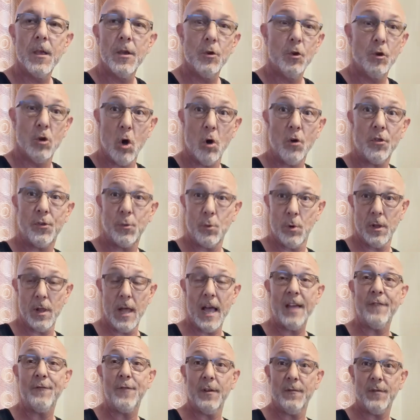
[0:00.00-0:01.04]
you go through a
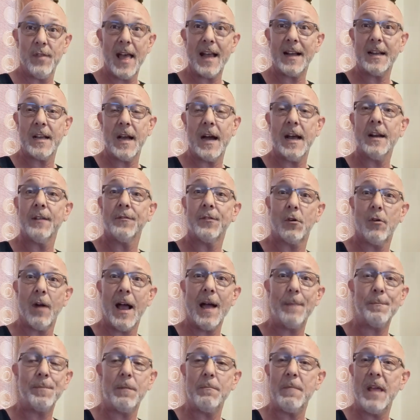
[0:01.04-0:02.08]
life of that kind of
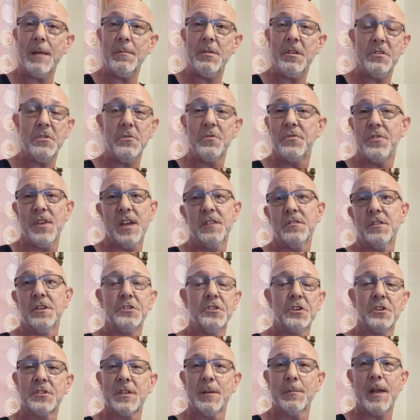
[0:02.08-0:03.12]
crap and maybe you think that
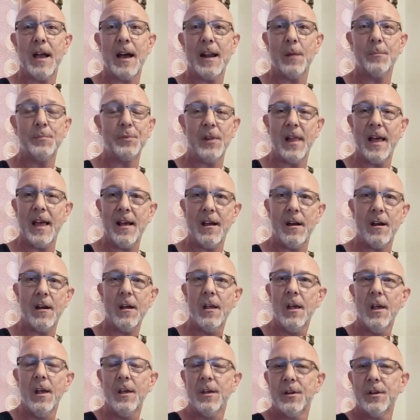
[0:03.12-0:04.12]
you're some kind of player,